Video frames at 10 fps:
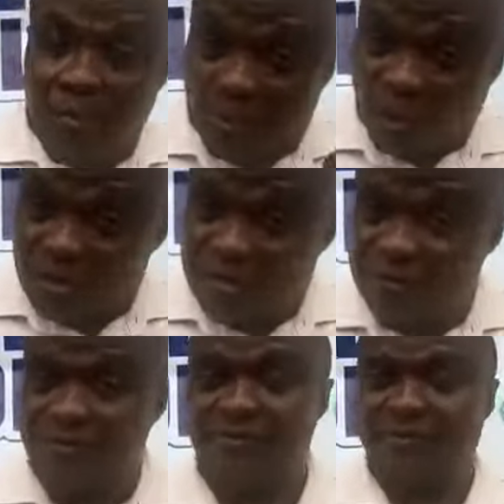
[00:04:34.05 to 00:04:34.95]
But
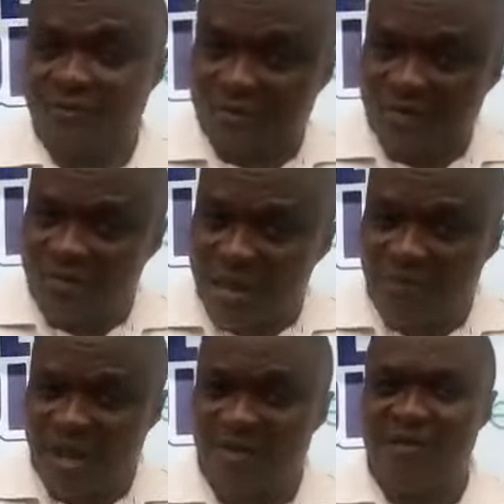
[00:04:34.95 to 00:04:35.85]

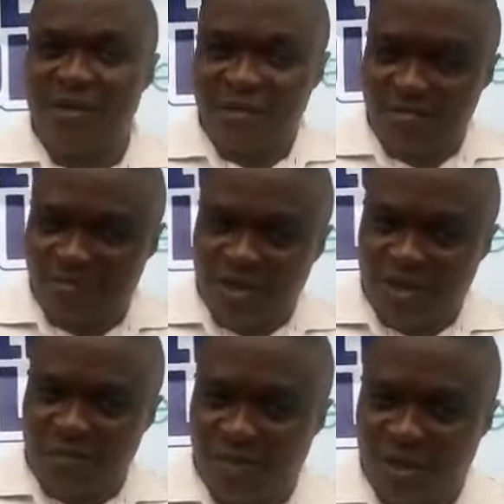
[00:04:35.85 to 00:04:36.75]
remember, pick
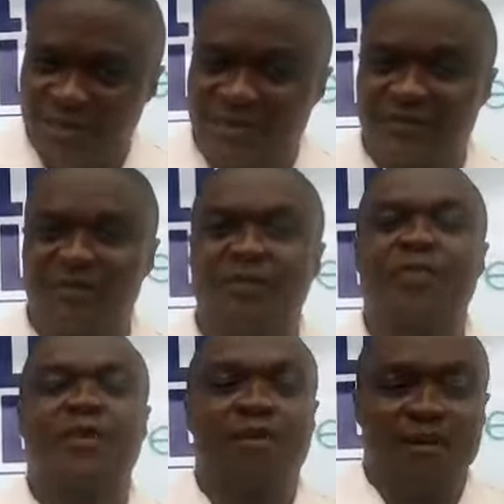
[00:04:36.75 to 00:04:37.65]
a point,
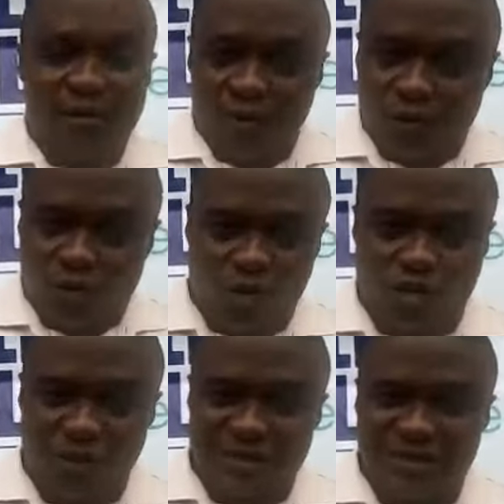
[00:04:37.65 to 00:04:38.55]
go
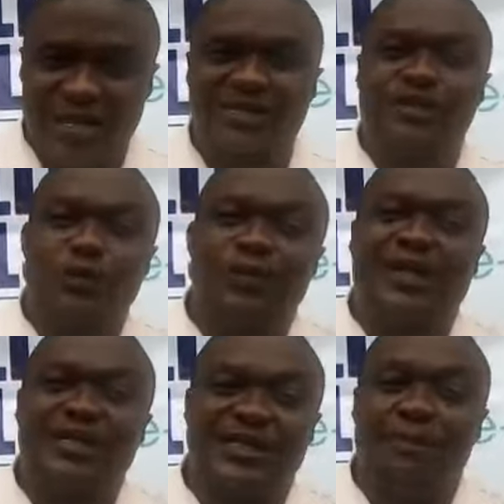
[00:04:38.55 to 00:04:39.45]
to the text to pick
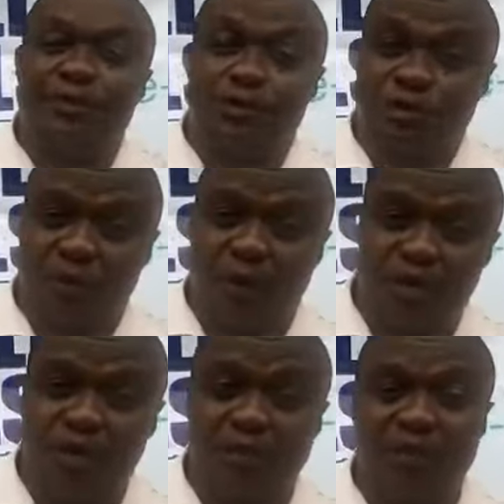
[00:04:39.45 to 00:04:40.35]
example to
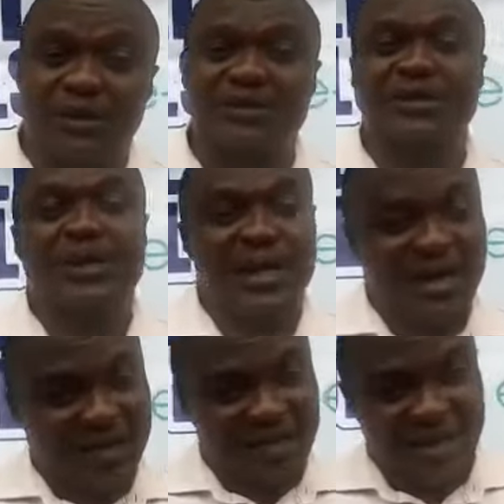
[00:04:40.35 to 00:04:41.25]
support your point,
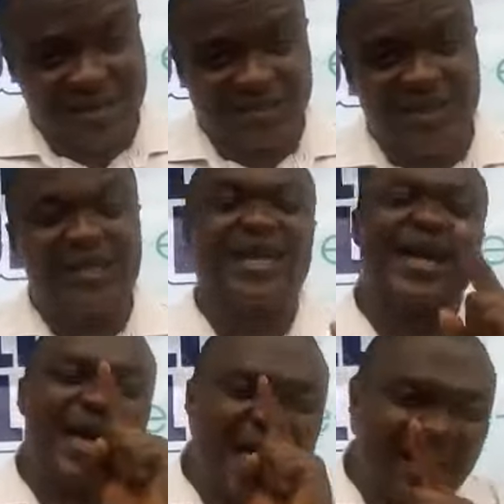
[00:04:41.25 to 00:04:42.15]
and lastly,
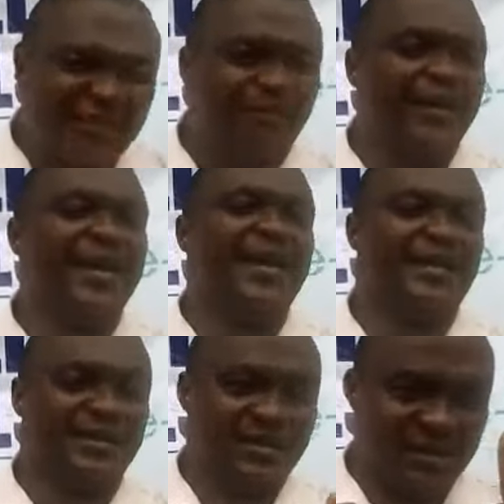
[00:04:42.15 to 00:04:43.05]
explain
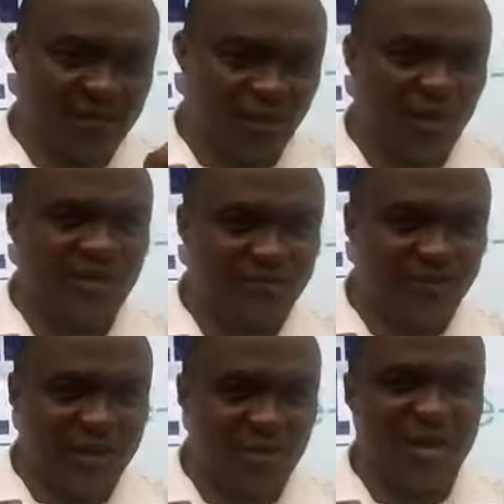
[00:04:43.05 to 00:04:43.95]
the point
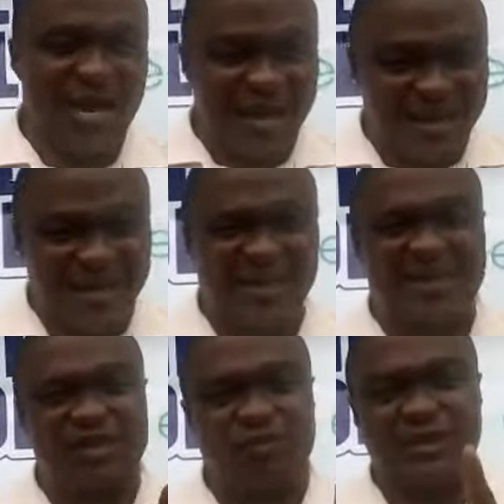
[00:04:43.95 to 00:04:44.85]
very well and link
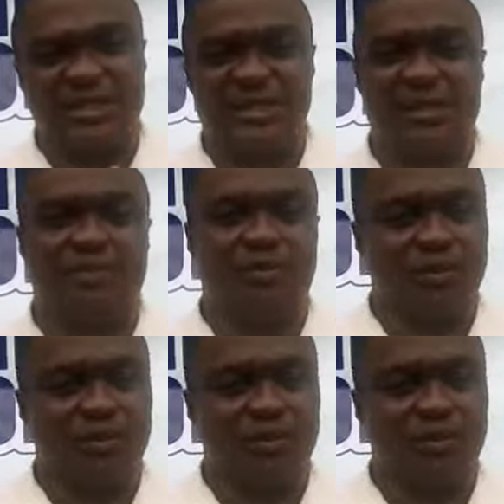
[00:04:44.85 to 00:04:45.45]
it with the example.